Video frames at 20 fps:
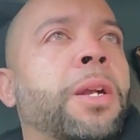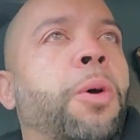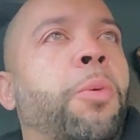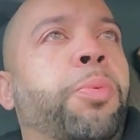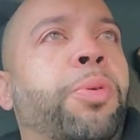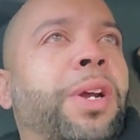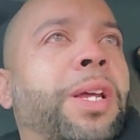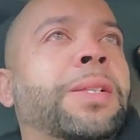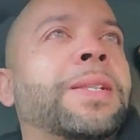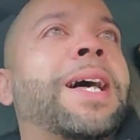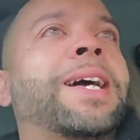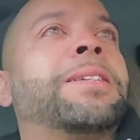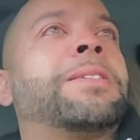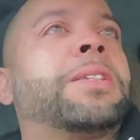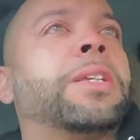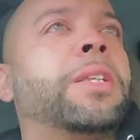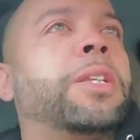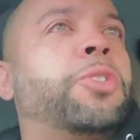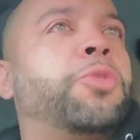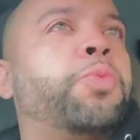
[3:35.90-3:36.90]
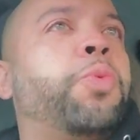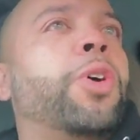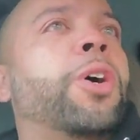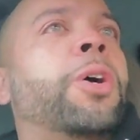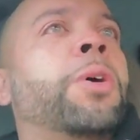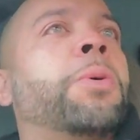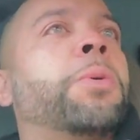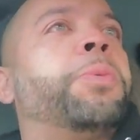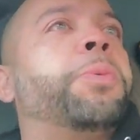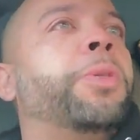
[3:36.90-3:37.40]
bring light to this
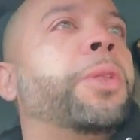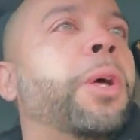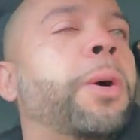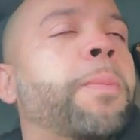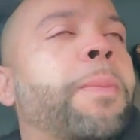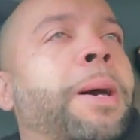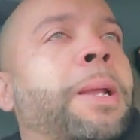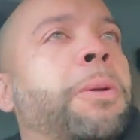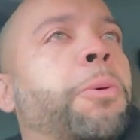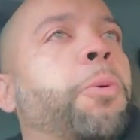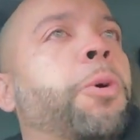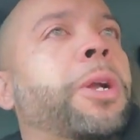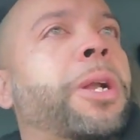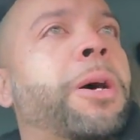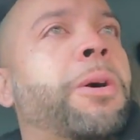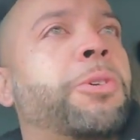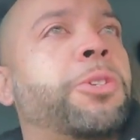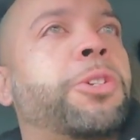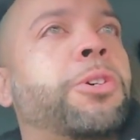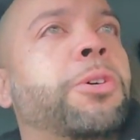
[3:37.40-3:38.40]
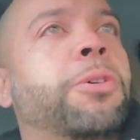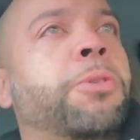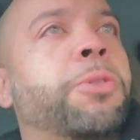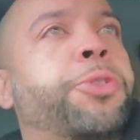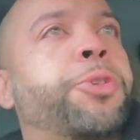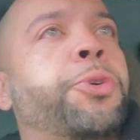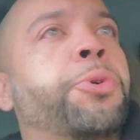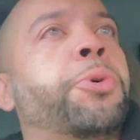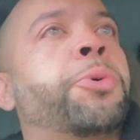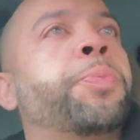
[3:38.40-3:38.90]
world, no matter what I was going
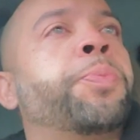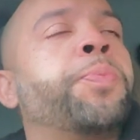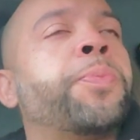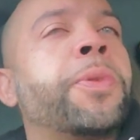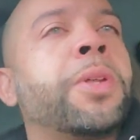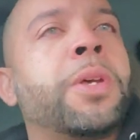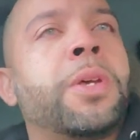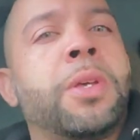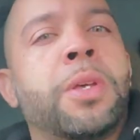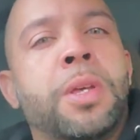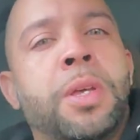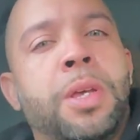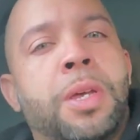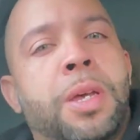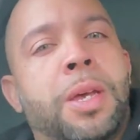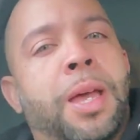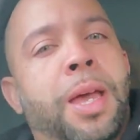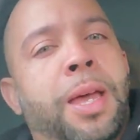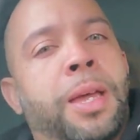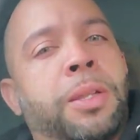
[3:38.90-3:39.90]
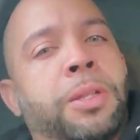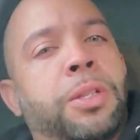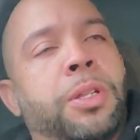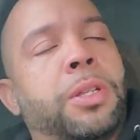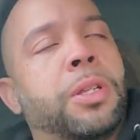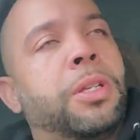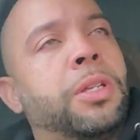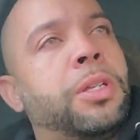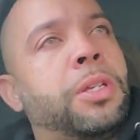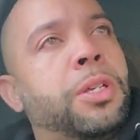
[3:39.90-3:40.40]
through. And
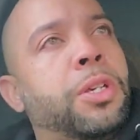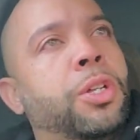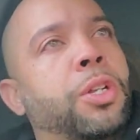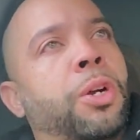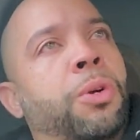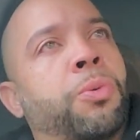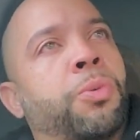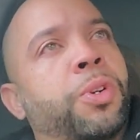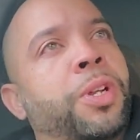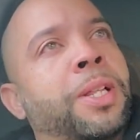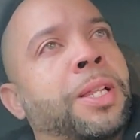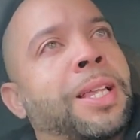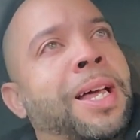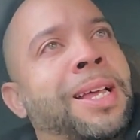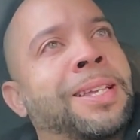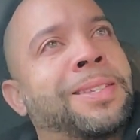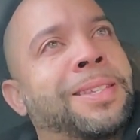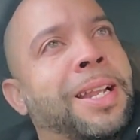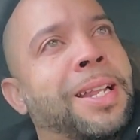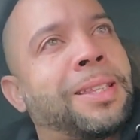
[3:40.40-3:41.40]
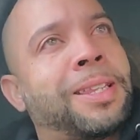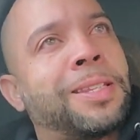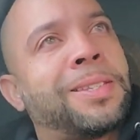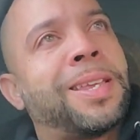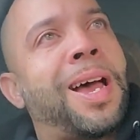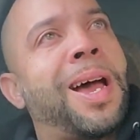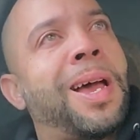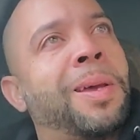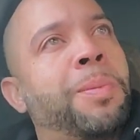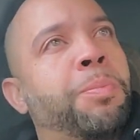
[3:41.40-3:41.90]
you don't realize it at the
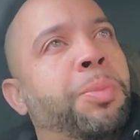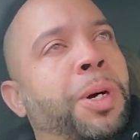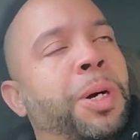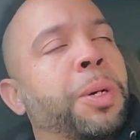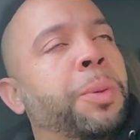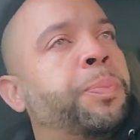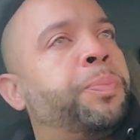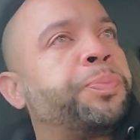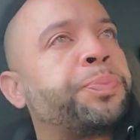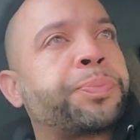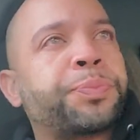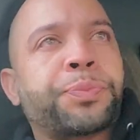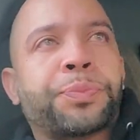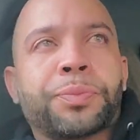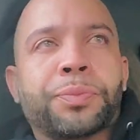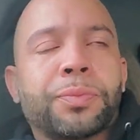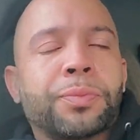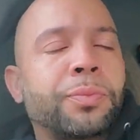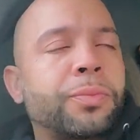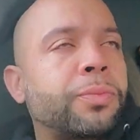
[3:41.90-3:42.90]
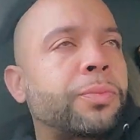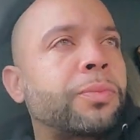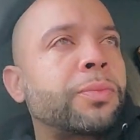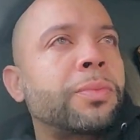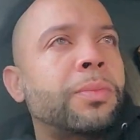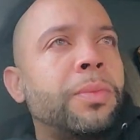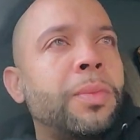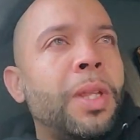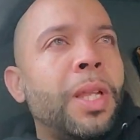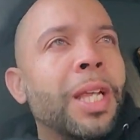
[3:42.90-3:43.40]
time, but
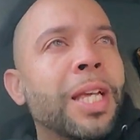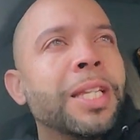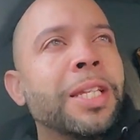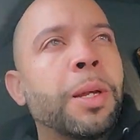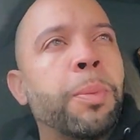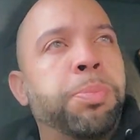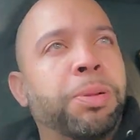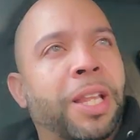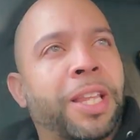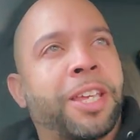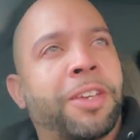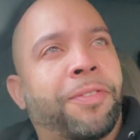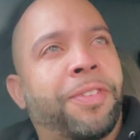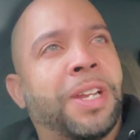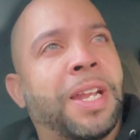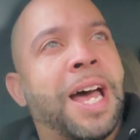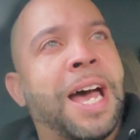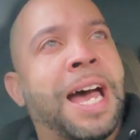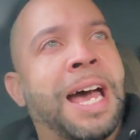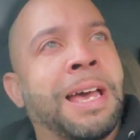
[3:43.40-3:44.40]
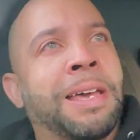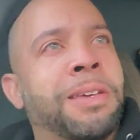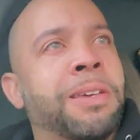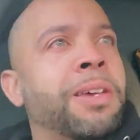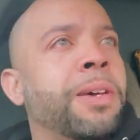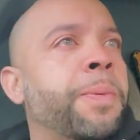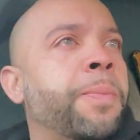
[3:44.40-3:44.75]
in the blink of an eye,